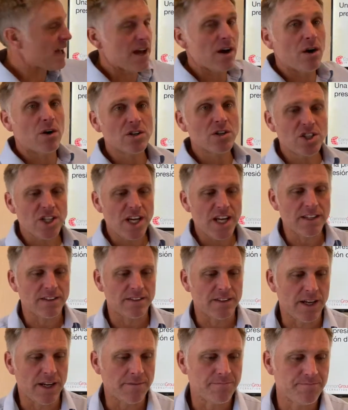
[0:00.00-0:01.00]

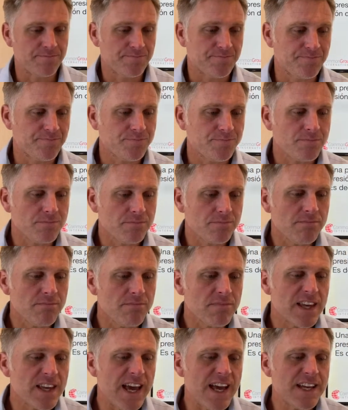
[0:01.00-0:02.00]
80.
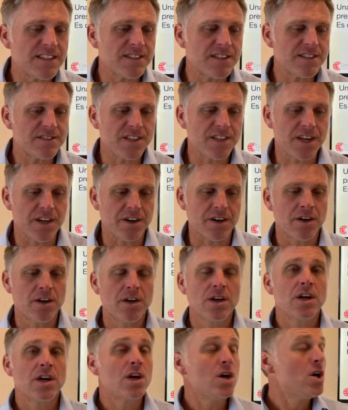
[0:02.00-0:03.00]
Es decir,
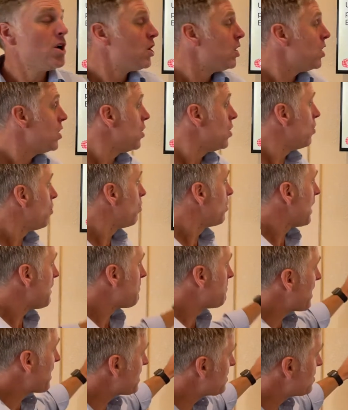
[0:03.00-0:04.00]

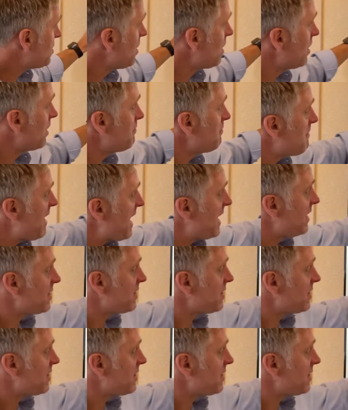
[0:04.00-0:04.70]
una presión menos